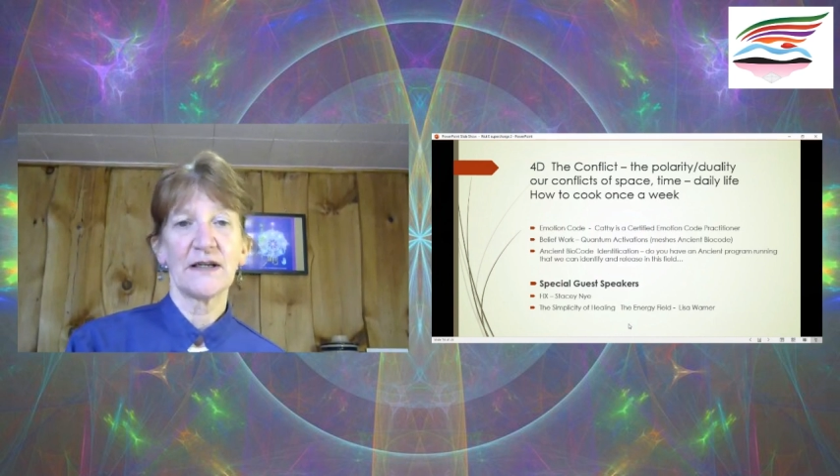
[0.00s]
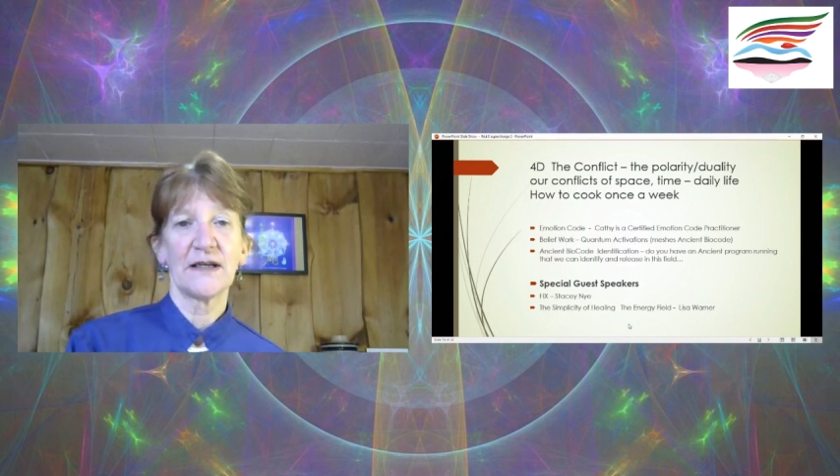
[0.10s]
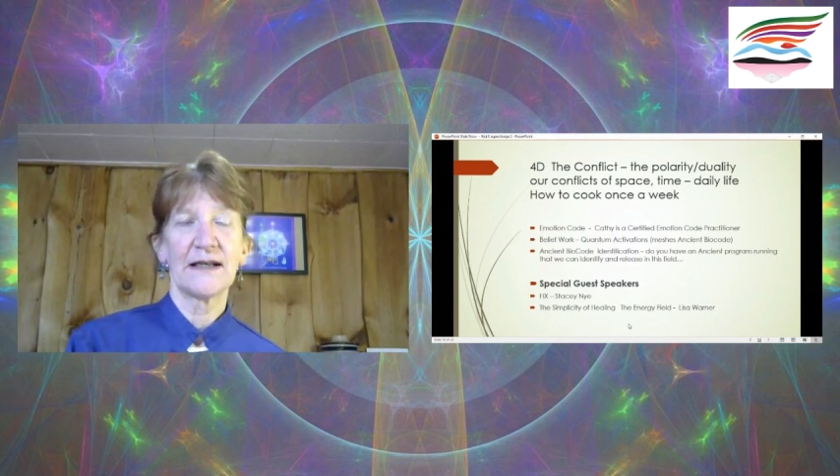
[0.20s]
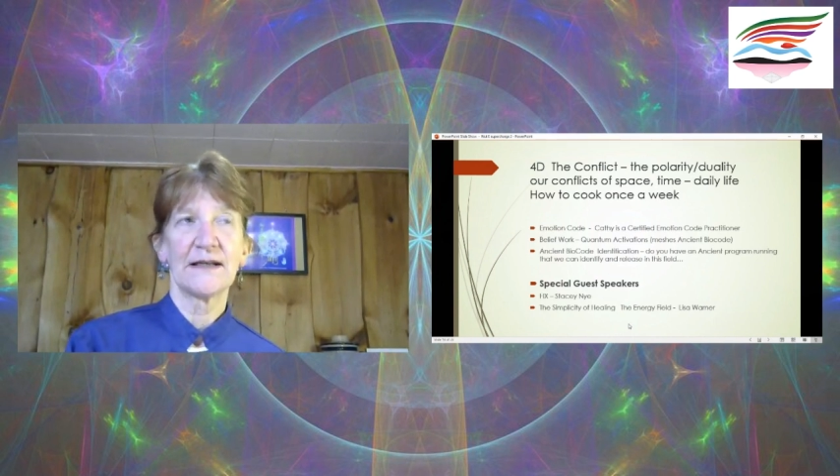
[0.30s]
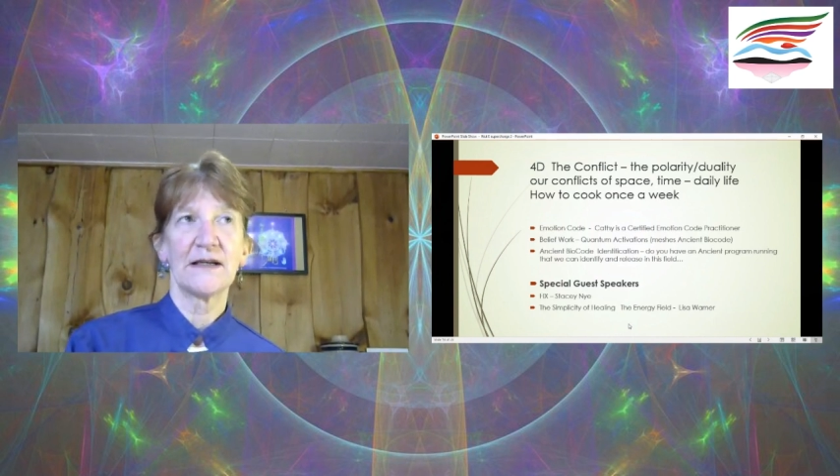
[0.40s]

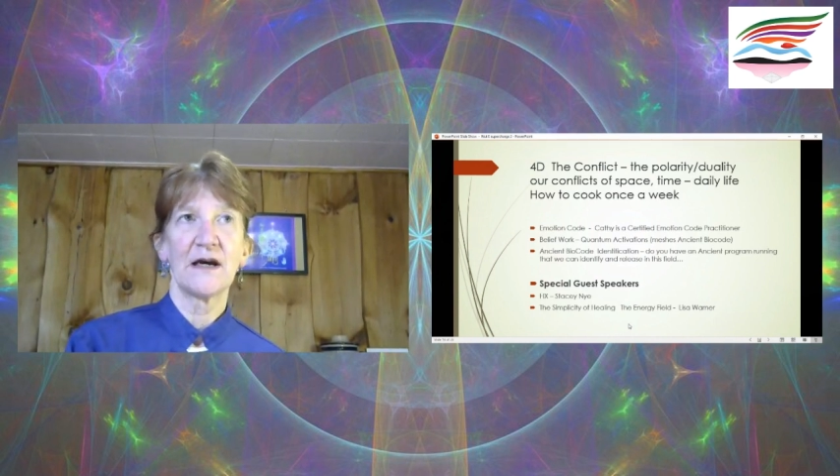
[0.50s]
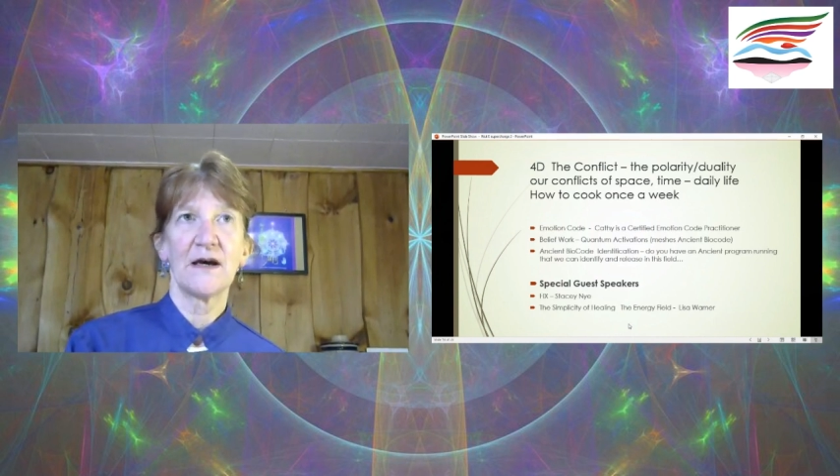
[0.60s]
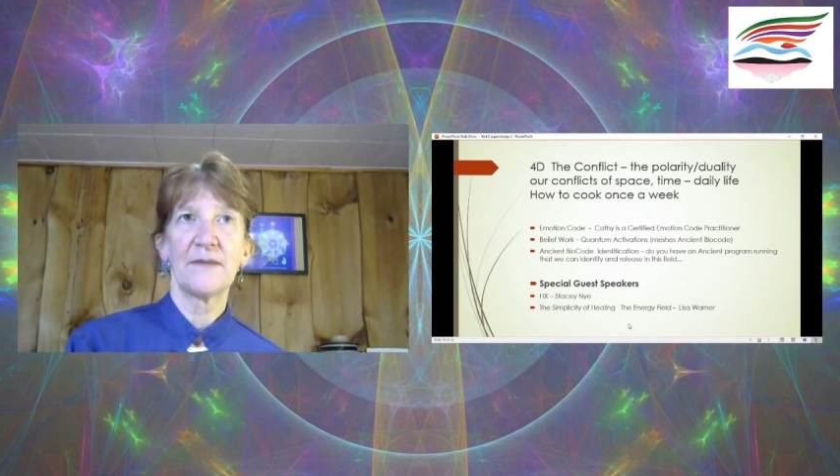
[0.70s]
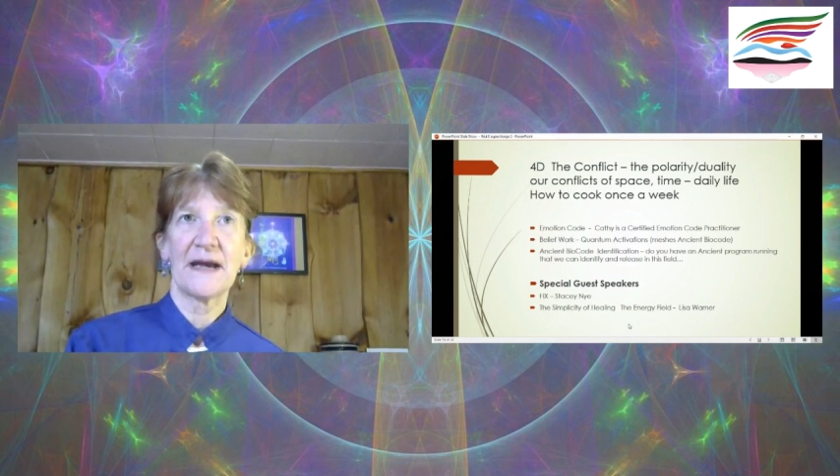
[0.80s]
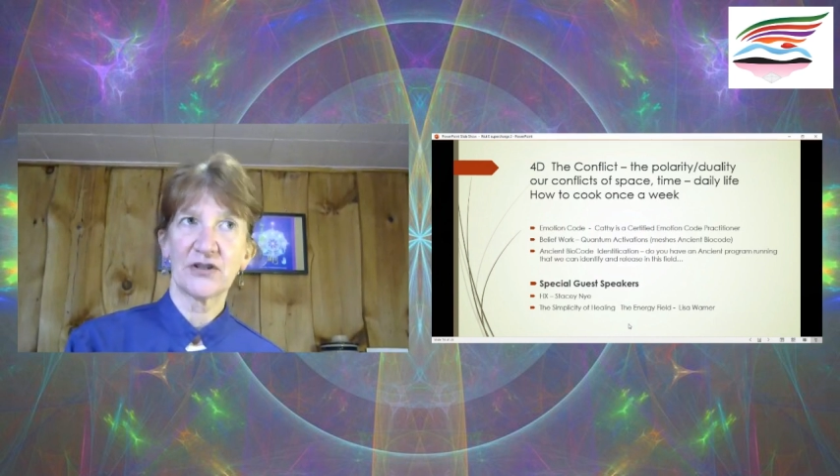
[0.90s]
And
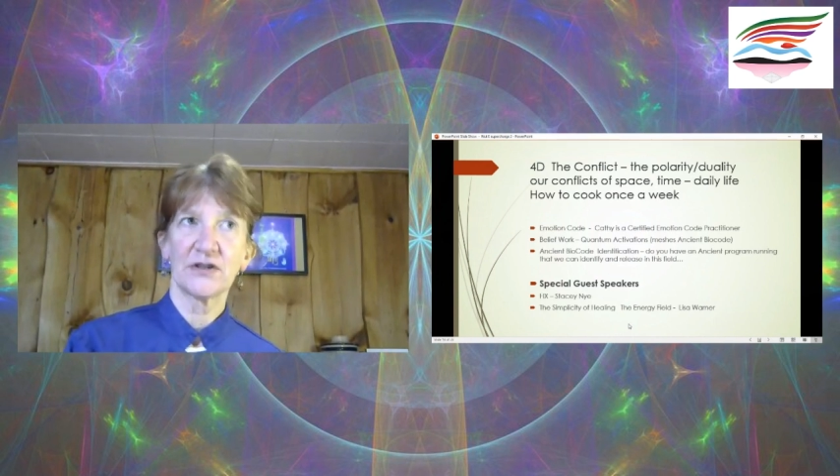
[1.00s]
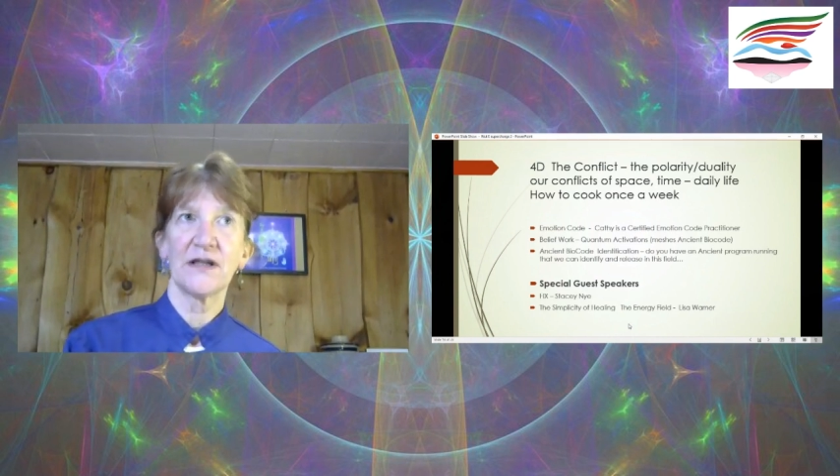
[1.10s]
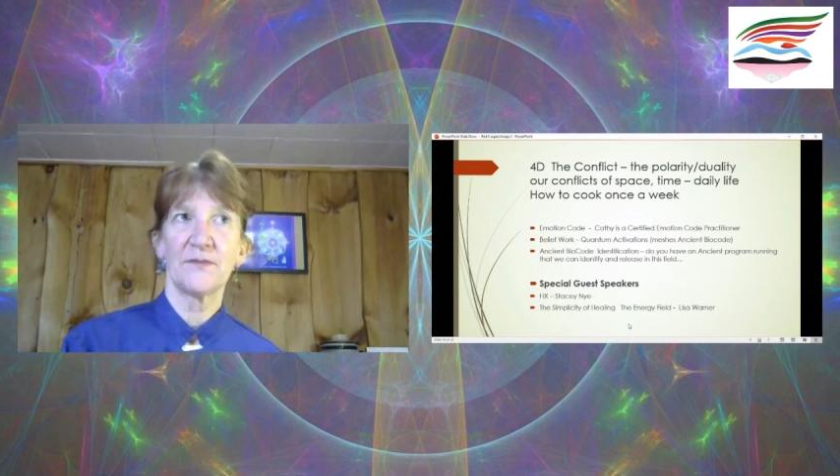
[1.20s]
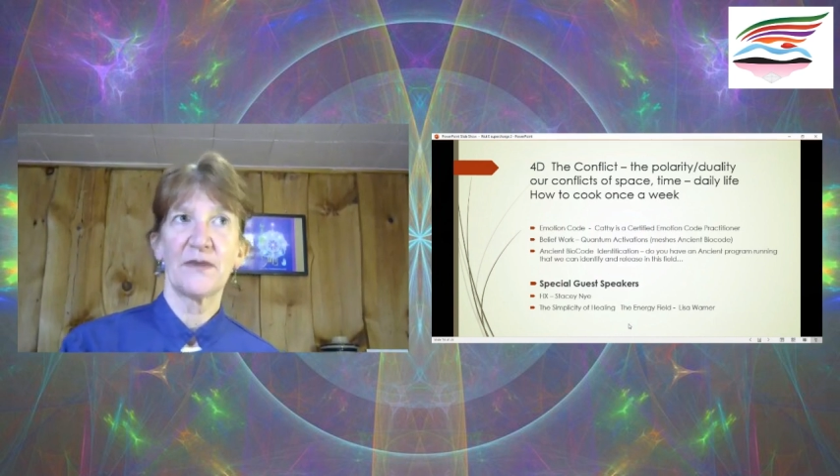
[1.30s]
actually on my